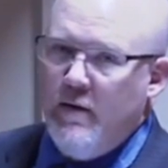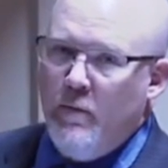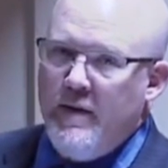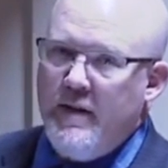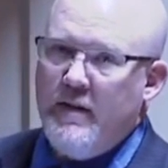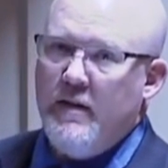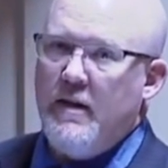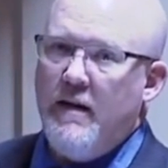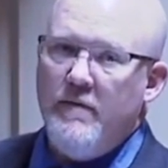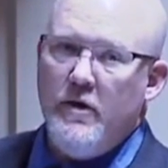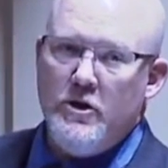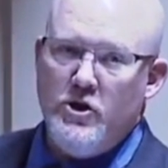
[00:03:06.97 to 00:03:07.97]
we think the
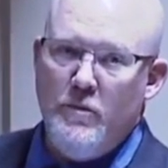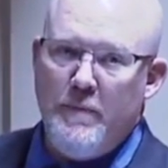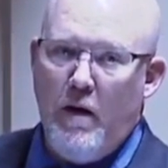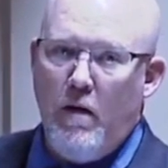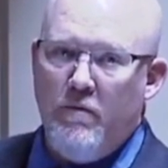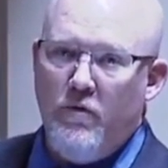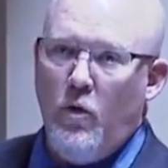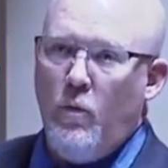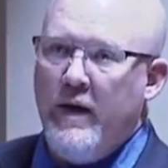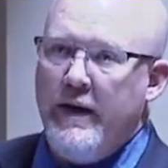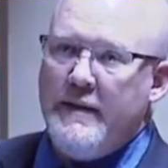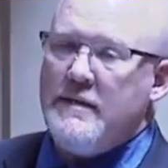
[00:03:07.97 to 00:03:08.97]
governor is too powerful
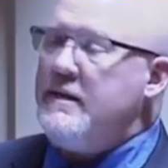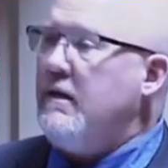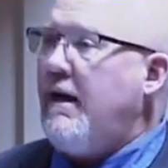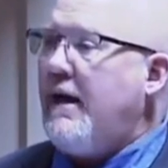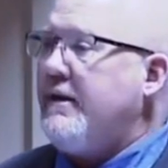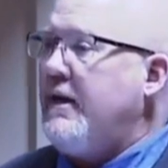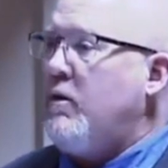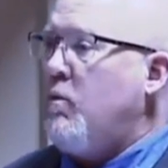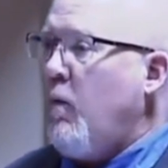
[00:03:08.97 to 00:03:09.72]
when he's still acting